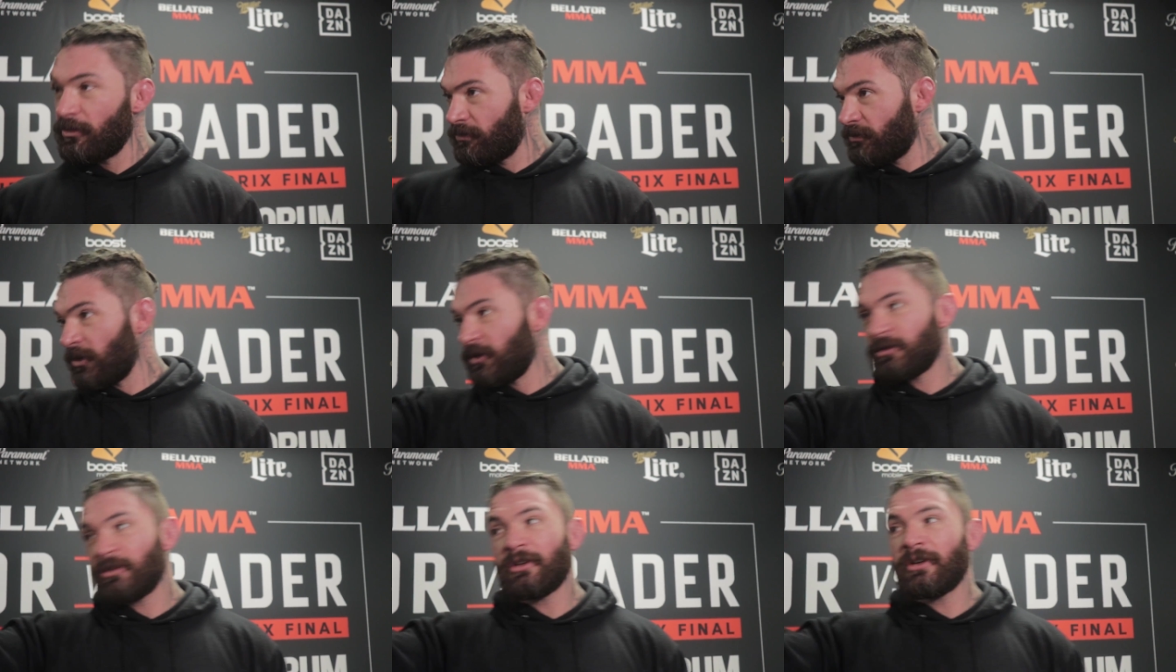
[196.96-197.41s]

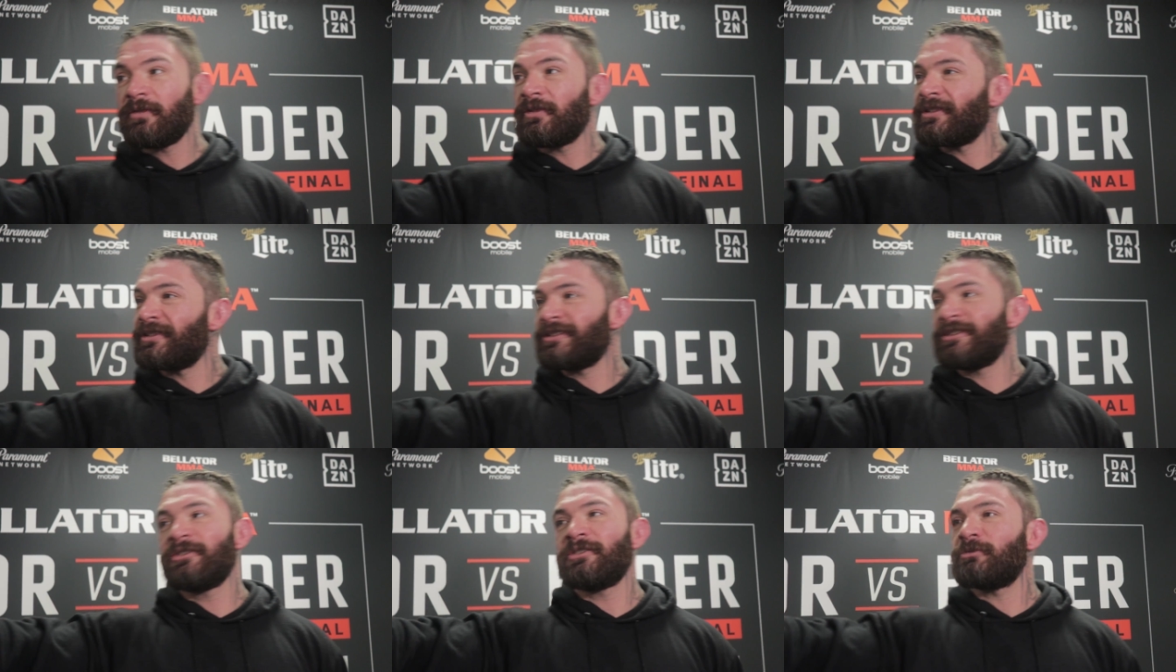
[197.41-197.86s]
Don't
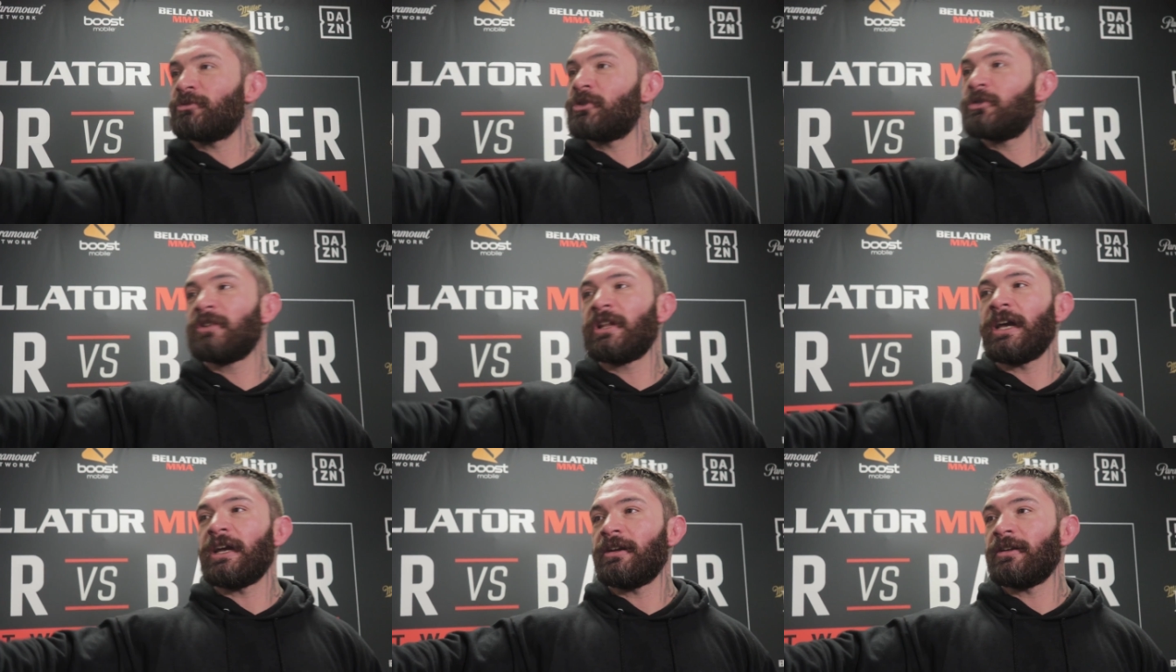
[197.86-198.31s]
even, it's
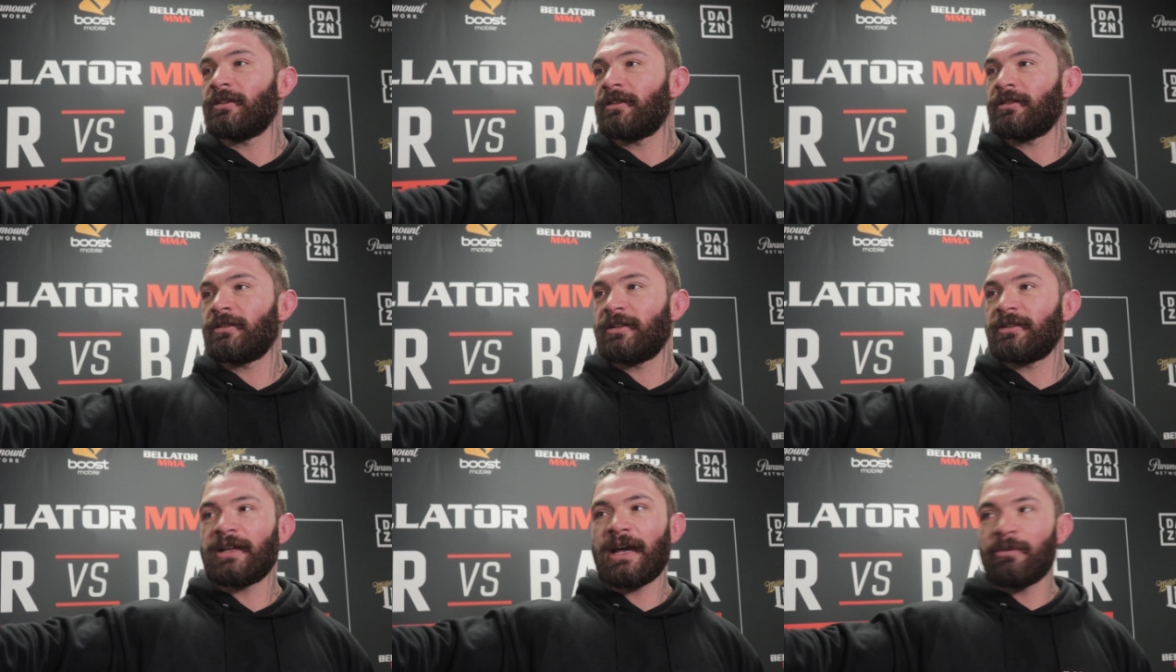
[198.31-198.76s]
too late.
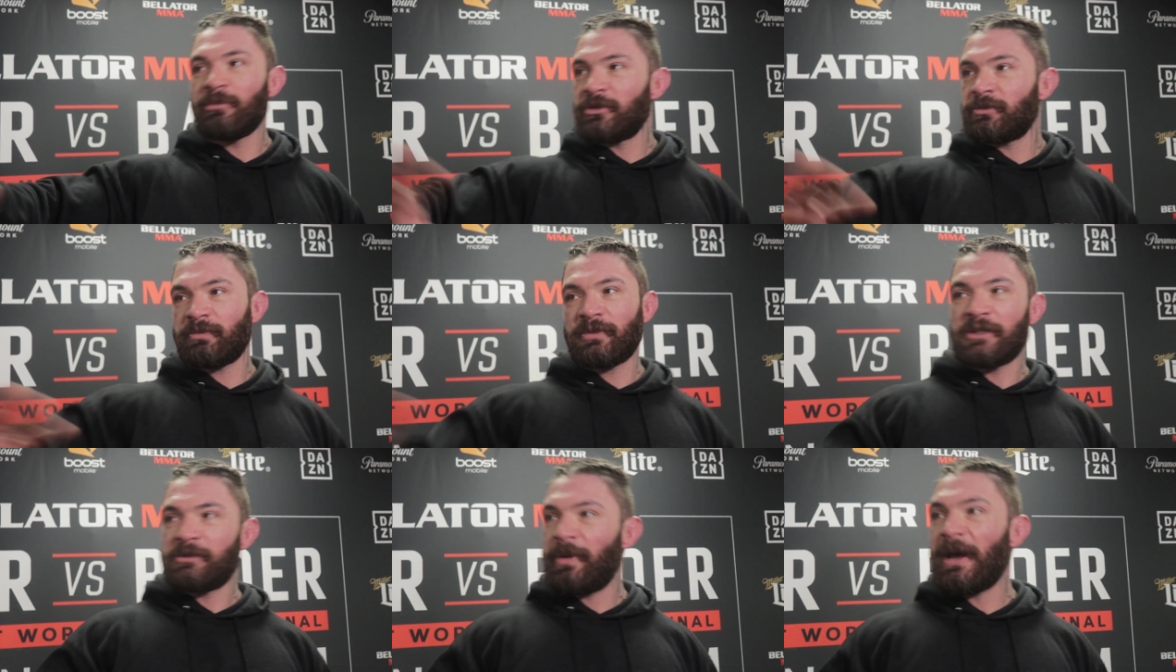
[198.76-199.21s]
The time is
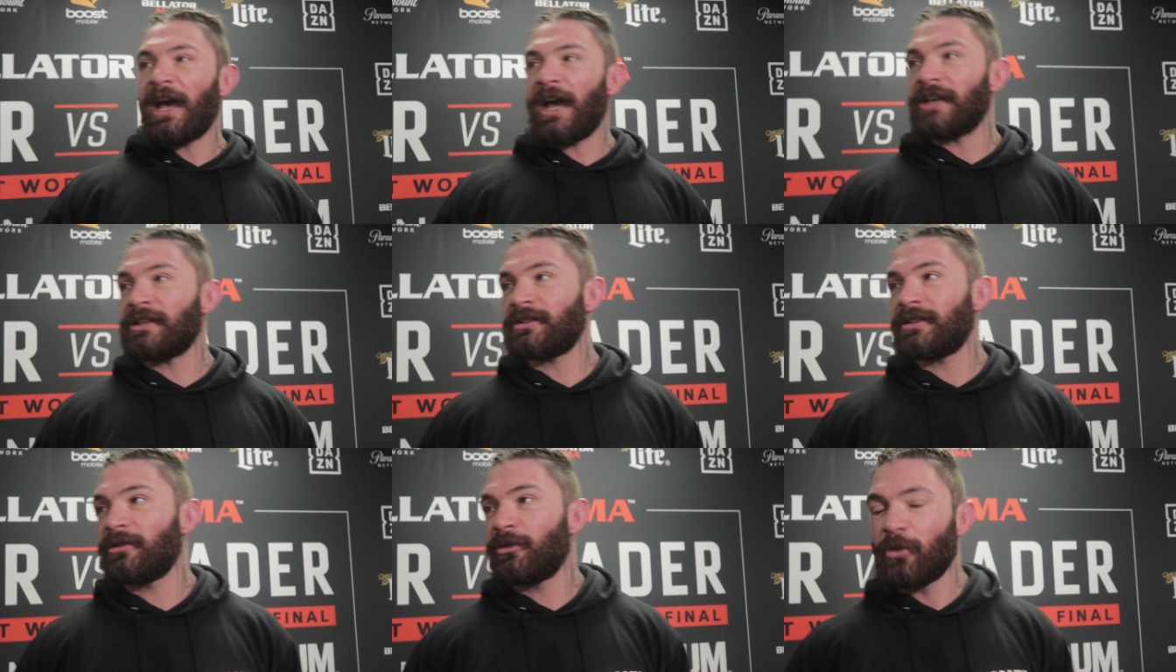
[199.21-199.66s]

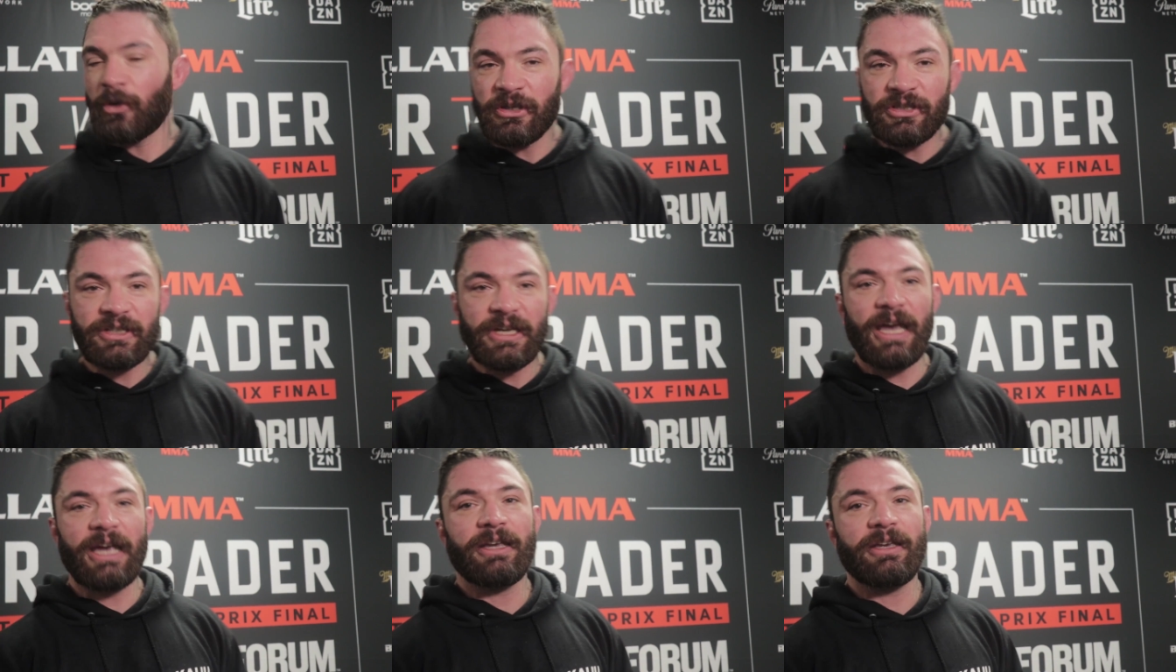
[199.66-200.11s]
passed. Thor
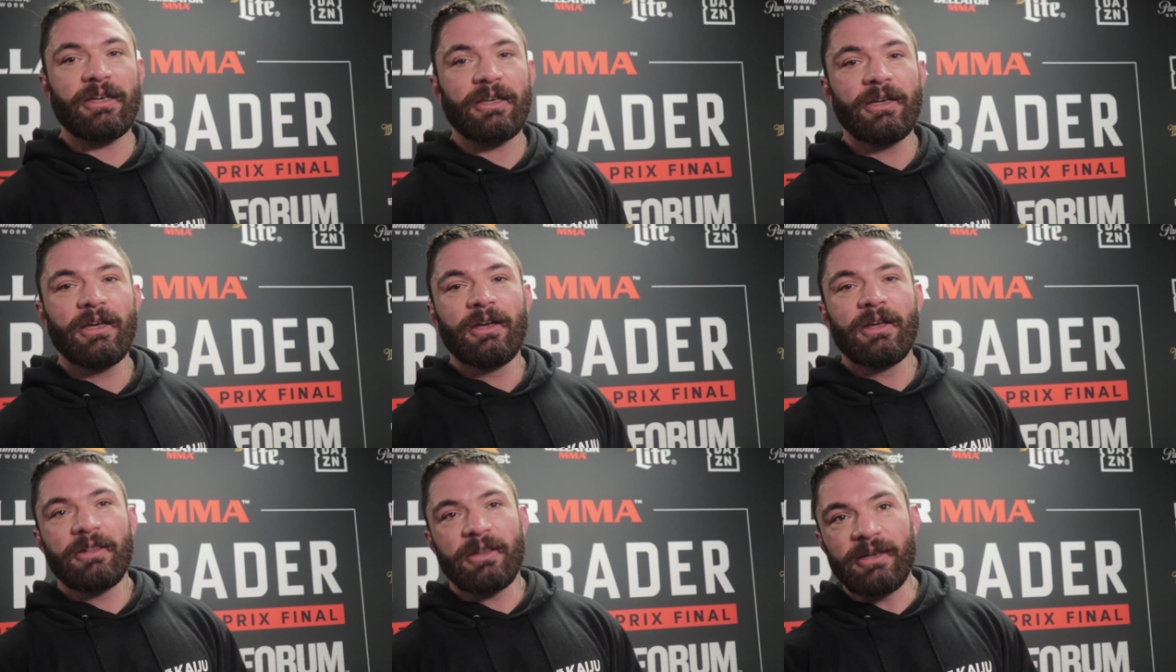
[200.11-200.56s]
Skancke,
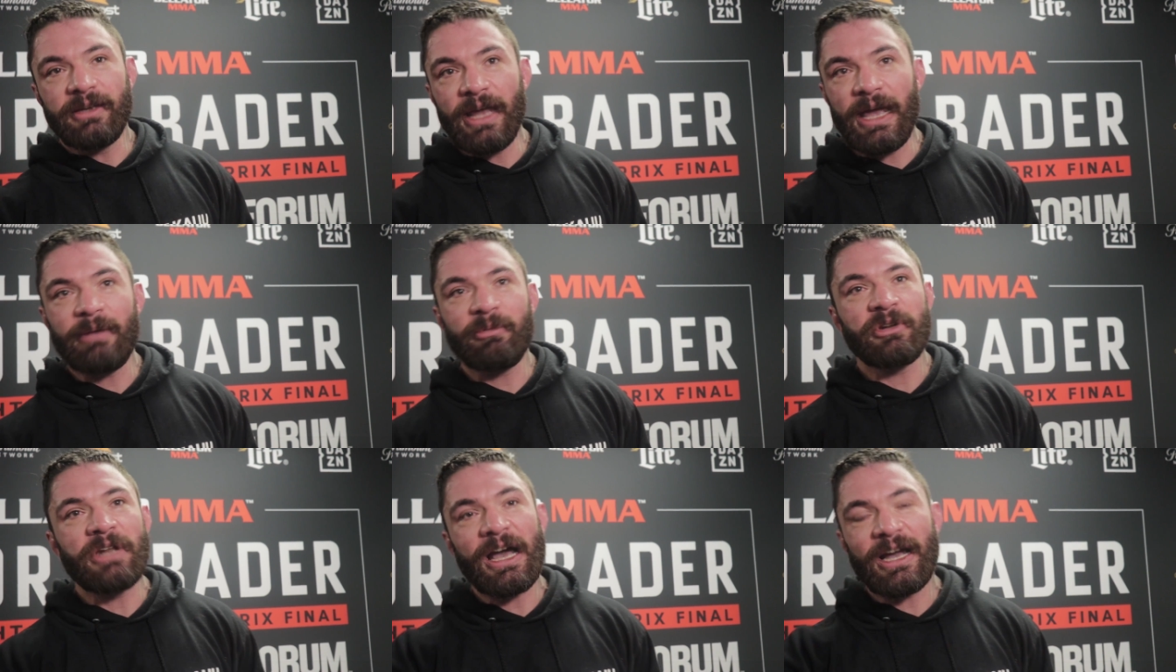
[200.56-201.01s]
the
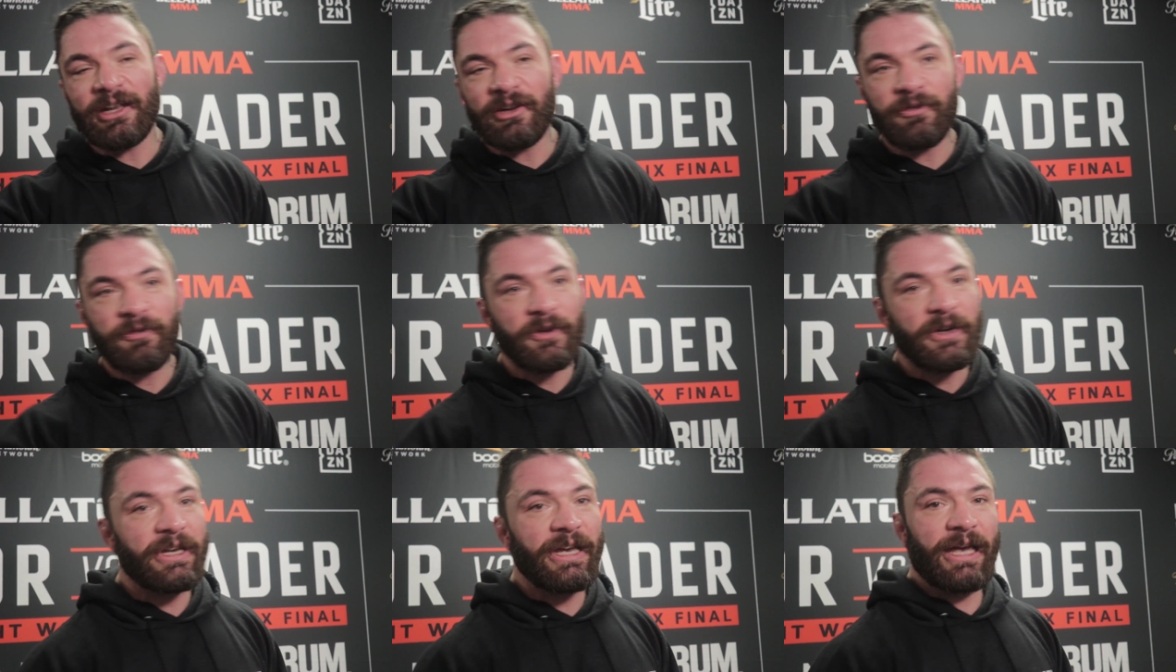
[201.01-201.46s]
name, you're not
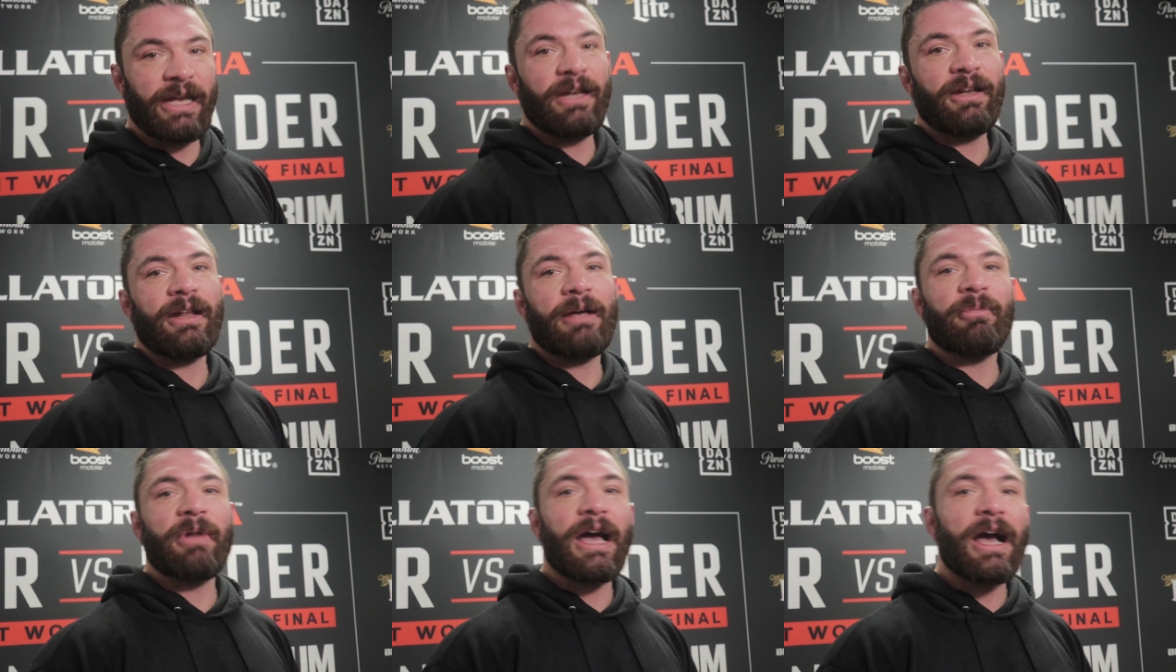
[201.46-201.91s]
gonna forget
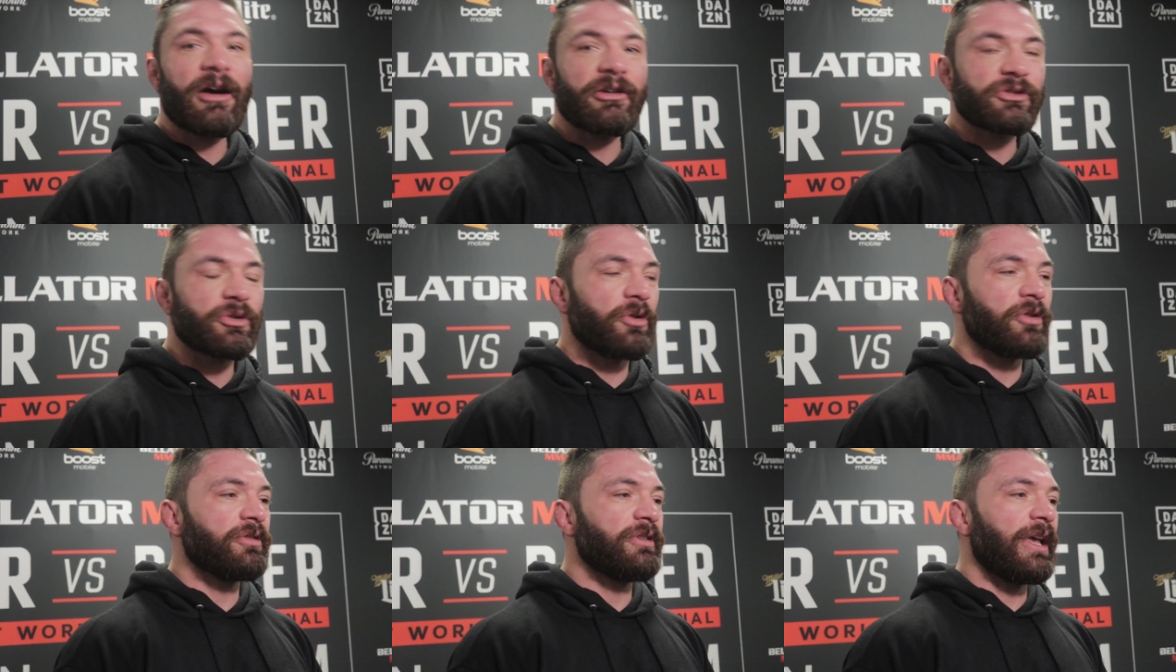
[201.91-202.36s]
it. I'm a
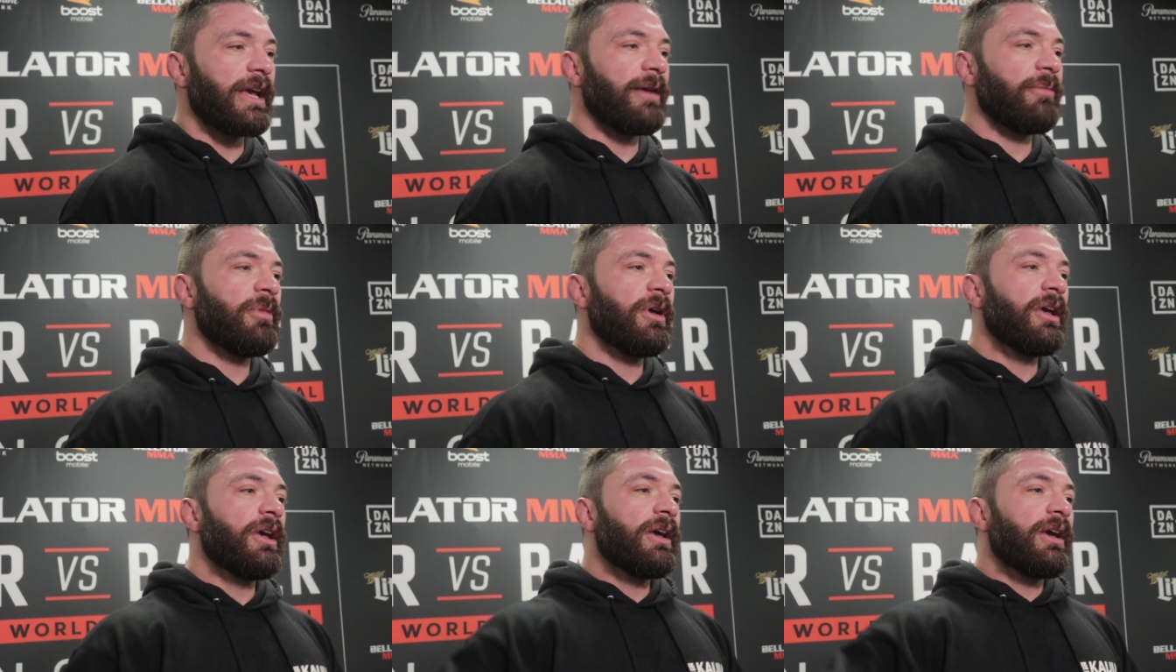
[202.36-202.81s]
household
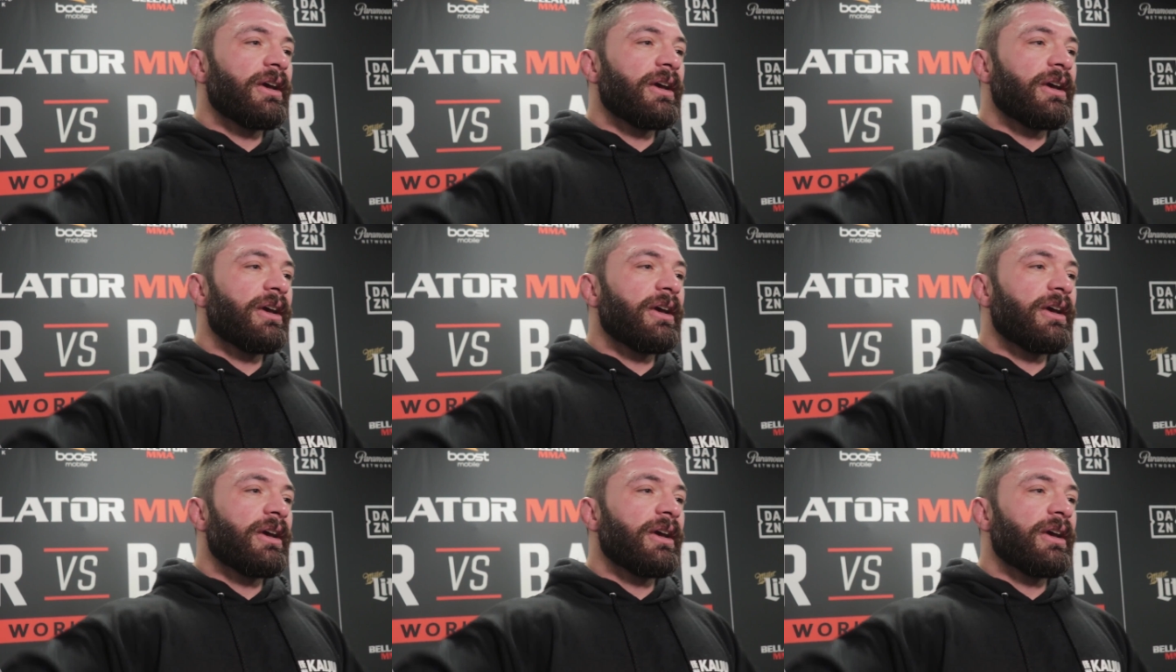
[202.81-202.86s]
name.